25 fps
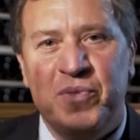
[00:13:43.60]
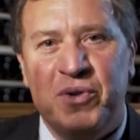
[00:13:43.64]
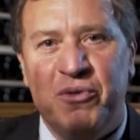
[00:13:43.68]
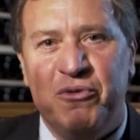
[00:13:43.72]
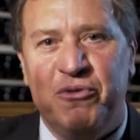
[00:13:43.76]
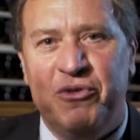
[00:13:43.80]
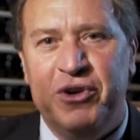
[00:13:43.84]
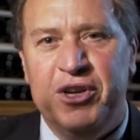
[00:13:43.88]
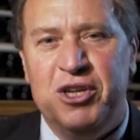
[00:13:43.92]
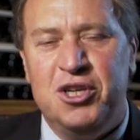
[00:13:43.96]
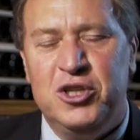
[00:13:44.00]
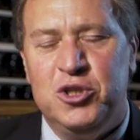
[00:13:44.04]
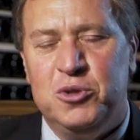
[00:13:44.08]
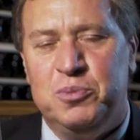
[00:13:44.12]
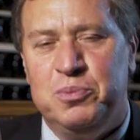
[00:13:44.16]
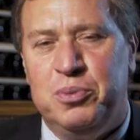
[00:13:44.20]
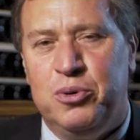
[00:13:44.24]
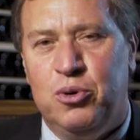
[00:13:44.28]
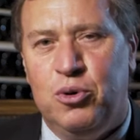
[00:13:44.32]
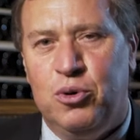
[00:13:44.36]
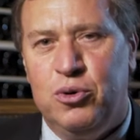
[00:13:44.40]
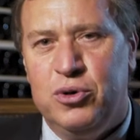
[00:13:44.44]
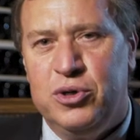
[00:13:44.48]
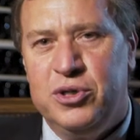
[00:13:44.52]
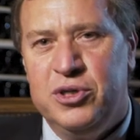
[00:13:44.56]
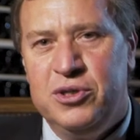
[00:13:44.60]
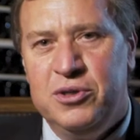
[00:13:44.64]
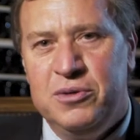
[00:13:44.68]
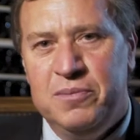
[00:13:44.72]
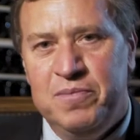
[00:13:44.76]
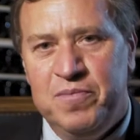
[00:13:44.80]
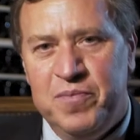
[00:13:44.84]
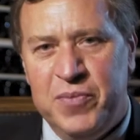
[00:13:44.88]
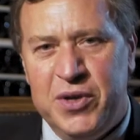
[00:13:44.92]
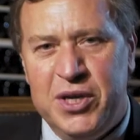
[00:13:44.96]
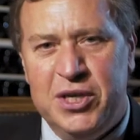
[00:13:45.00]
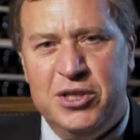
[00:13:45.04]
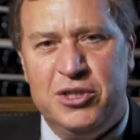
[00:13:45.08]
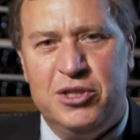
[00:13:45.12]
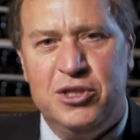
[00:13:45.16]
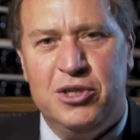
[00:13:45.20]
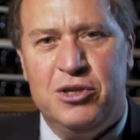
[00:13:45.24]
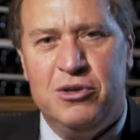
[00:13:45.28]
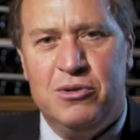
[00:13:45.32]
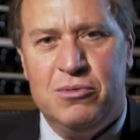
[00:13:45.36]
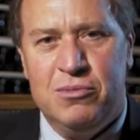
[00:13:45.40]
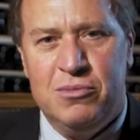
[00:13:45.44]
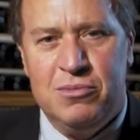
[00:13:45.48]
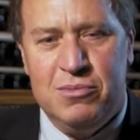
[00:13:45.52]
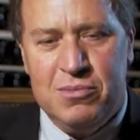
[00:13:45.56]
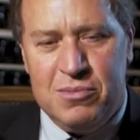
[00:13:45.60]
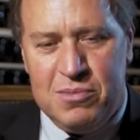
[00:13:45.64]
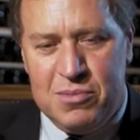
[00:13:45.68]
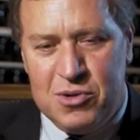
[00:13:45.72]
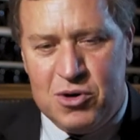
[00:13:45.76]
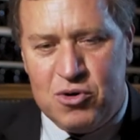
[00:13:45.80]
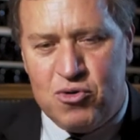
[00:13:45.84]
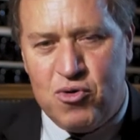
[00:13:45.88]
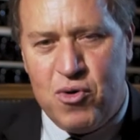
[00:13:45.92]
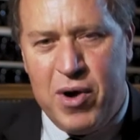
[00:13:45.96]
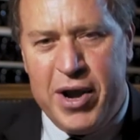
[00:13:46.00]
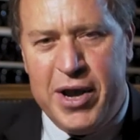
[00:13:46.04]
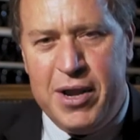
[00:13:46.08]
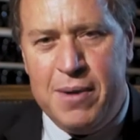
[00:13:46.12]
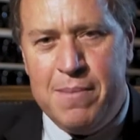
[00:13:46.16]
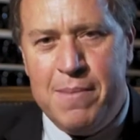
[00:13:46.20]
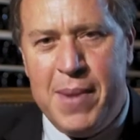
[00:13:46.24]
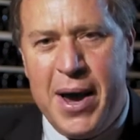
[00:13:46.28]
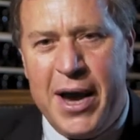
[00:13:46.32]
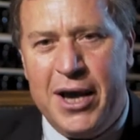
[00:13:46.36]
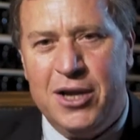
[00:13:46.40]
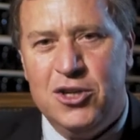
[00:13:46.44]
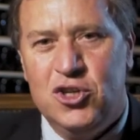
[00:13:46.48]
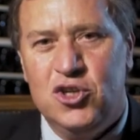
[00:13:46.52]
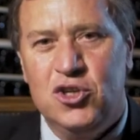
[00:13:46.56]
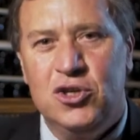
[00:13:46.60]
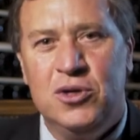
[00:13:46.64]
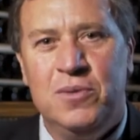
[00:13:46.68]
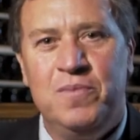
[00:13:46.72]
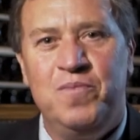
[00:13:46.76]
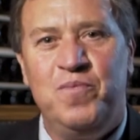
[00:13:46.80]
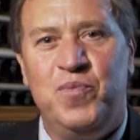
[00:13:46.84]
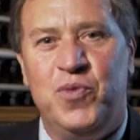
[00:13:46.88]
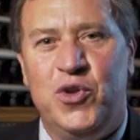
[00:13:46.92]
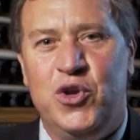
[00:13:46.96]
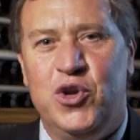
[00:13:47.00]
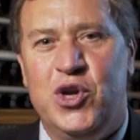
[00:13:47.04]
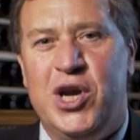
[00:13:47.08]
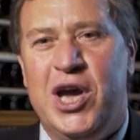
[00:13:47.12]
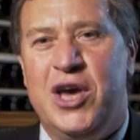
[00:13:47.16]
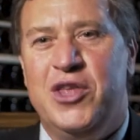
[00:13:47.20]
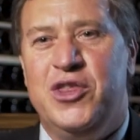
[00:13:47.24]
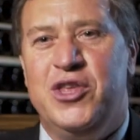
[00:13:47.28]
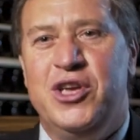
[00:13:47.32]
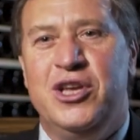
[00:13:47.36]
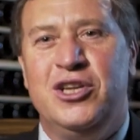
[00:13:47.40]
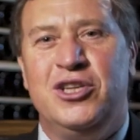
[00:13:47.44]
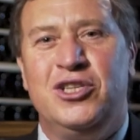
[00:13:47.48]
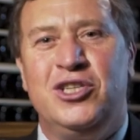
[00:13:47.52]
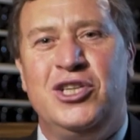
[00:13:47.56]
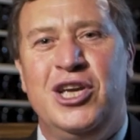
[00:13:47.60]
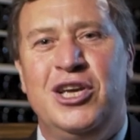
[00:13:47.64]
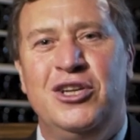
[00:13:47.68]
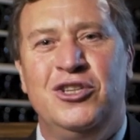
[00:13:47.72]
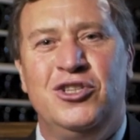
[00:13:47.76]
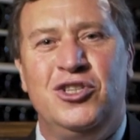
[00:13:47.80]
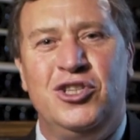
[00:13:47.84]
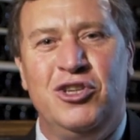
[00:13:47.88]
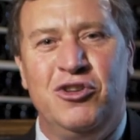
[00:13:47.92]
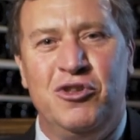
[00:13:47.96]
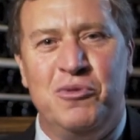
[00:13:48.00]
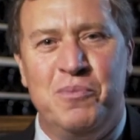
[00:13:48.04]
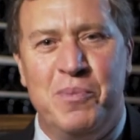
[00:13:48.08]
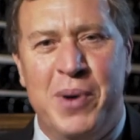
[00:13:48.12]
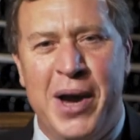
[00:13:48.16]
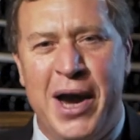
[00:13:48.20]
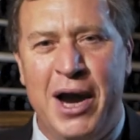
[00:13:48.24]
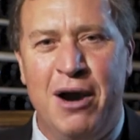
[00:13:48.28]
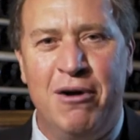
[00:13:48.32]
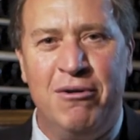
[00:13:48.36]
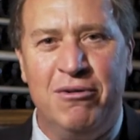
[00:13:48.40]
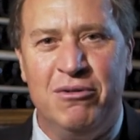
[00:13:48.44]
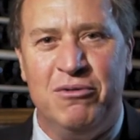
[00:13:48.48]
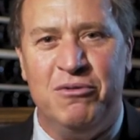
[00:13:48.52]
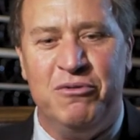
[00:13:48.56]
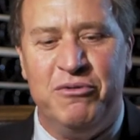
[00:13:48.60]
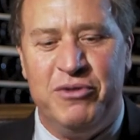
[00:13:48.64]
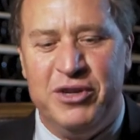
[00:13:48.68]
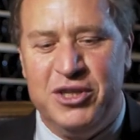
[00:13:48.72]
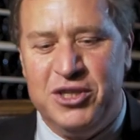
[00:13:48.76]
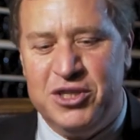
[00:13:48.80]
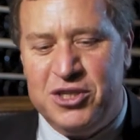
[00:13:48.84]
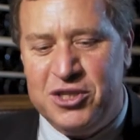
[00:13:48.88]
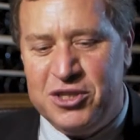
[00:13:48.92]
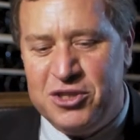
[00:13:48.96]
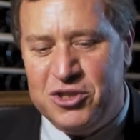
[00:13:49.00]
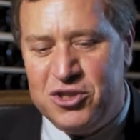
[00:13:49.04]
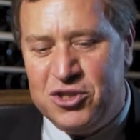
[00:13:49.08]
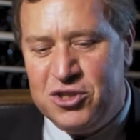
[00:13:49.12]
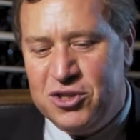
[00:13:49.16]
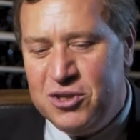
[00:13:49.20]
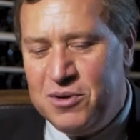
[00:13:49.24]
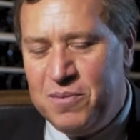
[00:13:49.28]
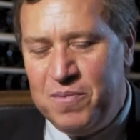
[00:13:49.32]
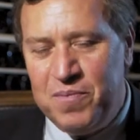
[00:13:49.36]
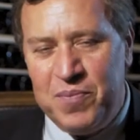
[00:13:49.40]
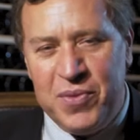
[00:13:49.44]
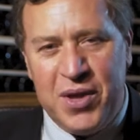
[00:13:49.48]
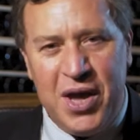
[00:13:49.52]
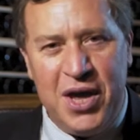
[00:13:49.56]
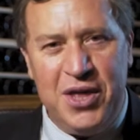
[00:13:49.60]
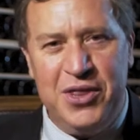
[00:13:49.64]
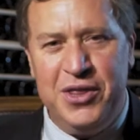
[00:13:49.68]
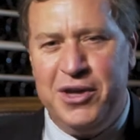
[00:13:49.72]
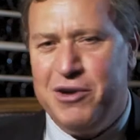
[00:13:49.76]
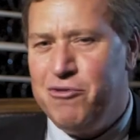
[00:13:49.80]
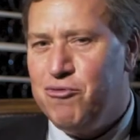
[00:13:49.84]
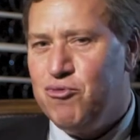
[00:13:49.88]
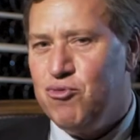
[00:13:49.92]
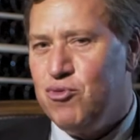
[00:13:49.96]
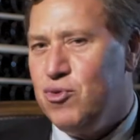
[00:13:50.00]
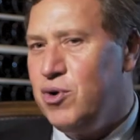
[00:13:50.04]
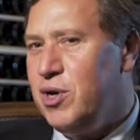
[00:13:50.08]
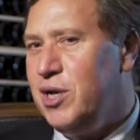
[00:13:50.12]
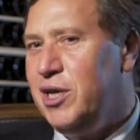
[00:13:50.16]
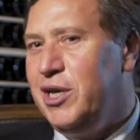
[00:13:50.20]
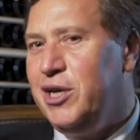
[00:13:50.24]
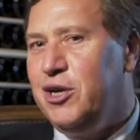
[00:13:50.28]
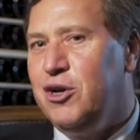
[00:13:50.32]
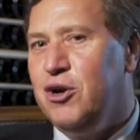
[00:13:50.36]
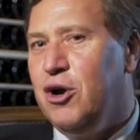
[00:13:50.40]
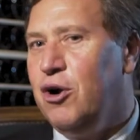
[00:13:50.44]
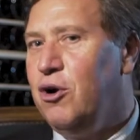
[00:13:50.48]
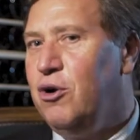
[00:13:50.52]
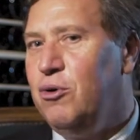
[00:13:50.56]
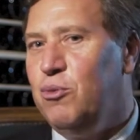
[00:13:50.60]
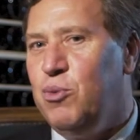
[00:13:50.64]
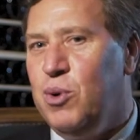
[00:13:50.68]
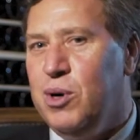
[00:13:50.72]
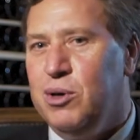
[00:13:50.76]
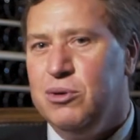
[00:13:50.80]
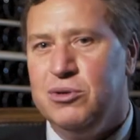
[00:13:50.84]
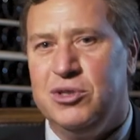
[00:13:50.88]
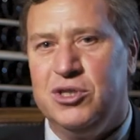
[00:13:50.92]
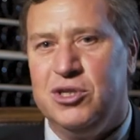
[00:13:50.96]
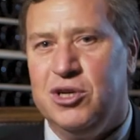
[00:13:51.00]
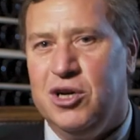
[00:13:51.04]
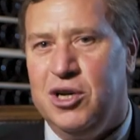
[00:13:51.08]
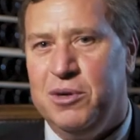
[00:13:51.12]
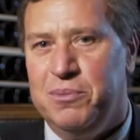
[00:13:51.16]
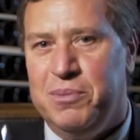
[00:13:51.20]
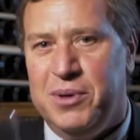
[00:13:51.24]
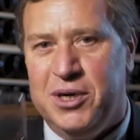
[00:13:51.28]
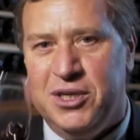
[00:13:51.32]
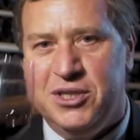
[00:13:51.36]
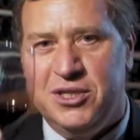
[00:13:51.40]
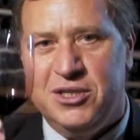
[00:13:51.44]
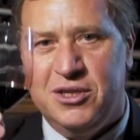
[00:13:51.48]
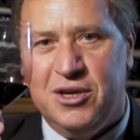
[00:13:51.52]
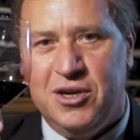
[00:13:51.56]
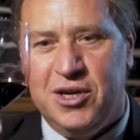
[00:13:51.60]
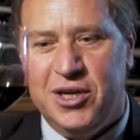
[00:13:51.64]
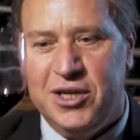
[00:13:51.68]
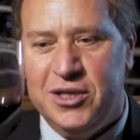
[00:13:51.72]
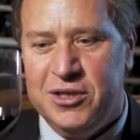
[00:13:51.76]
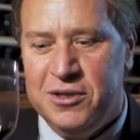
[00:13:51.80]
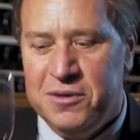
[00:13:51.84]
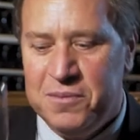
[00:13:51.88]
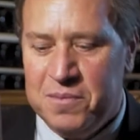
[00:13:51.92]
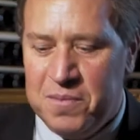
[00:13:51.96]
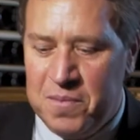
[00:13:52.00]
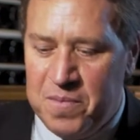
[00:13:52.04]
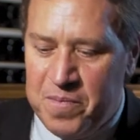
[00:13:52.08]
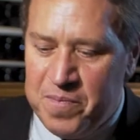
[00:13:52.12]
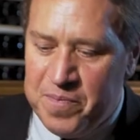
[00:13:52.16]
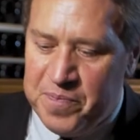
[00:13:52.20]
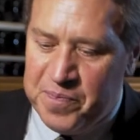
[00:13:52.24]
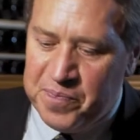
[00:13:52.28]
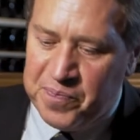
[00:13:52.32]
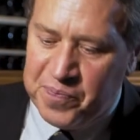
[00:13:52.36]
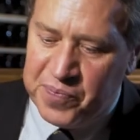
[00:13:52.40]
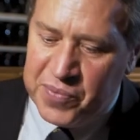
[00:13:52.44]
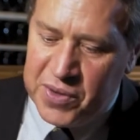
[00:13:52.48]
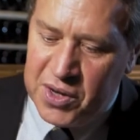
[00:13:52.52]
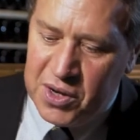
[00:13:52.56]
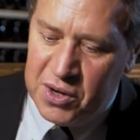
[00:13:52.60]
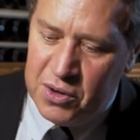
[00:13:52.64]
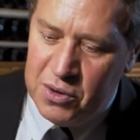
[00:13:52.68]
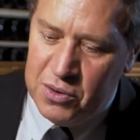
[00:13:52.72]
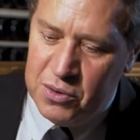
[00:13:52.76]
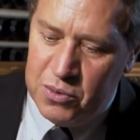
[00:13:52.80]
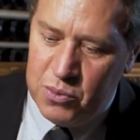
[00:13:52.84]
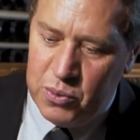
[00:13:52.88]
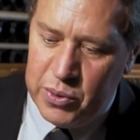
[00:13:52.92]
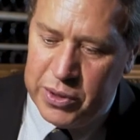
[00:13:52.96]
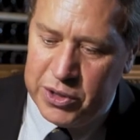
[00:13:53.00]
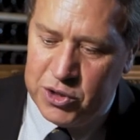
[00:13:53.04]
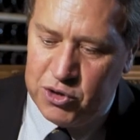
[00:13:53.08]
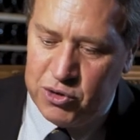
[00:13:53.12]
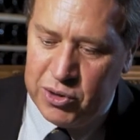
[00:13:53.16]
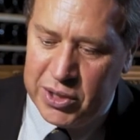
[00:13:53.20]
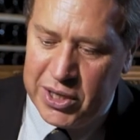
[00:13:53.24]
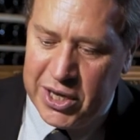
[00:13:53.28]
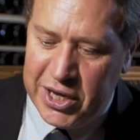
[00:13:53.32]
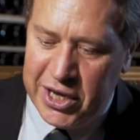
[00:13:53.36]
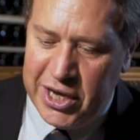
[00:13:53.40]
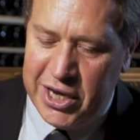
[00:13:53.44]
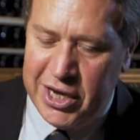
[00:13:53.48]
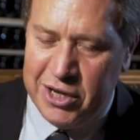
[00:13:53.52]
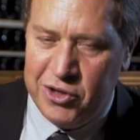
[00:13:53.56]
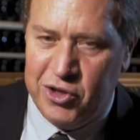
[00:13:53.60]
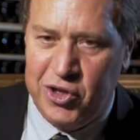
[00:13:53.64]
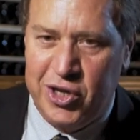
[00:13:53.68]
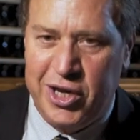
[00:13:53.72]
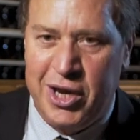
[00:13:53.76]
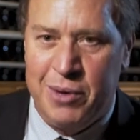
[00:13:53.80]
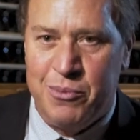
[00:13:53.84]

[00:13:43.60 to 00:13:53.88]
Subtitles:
vintage port is a great match. You get the intensity, the power of the vintage, and they really go well side by side. We're drinking here the